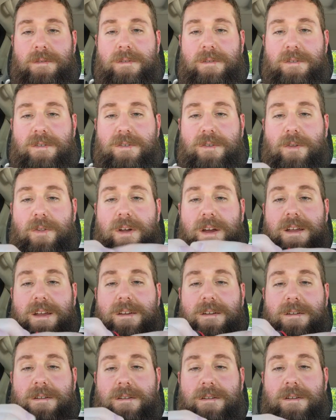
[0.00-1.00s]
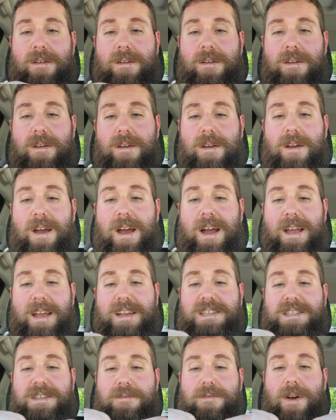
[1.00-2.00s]
So like, I
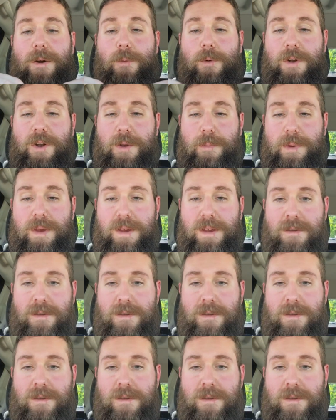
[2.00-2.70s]
guess if I wanted to be